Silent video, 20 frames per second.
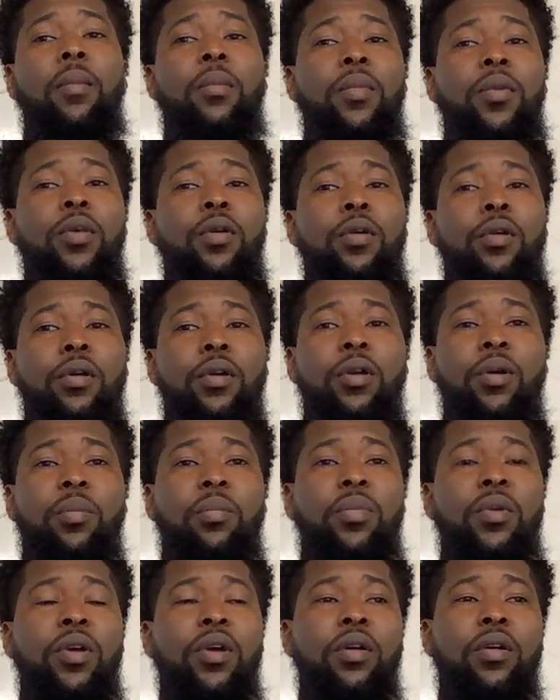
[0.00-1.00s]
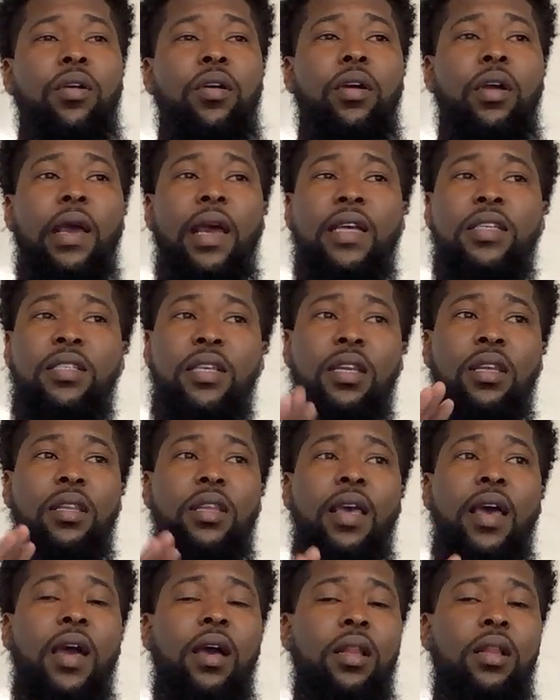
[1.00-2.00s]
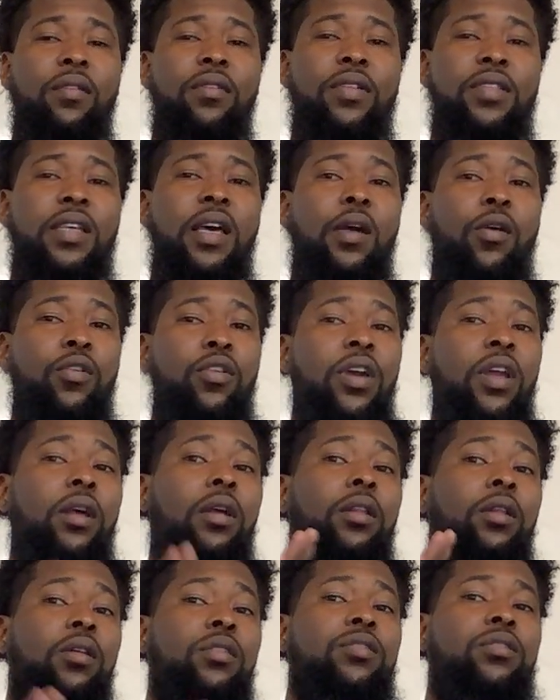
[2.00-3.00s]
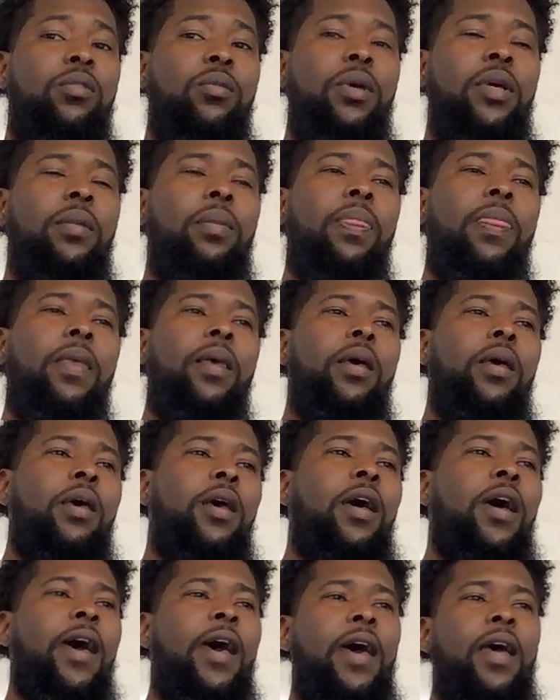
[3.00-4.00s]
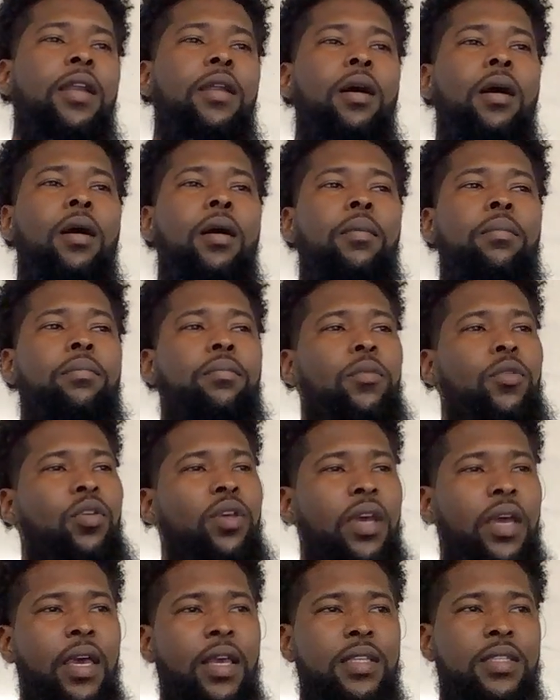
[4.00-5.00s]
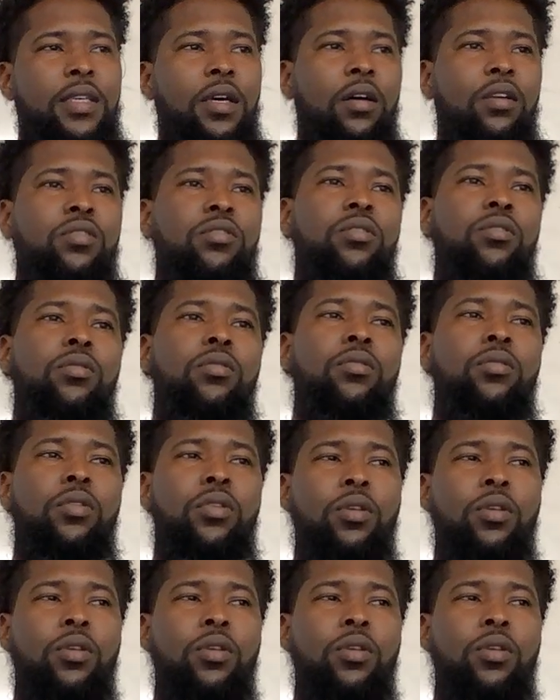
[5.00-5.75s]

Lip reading: you're exceeding the angle of attack, or you're getting close to it," and it tells you,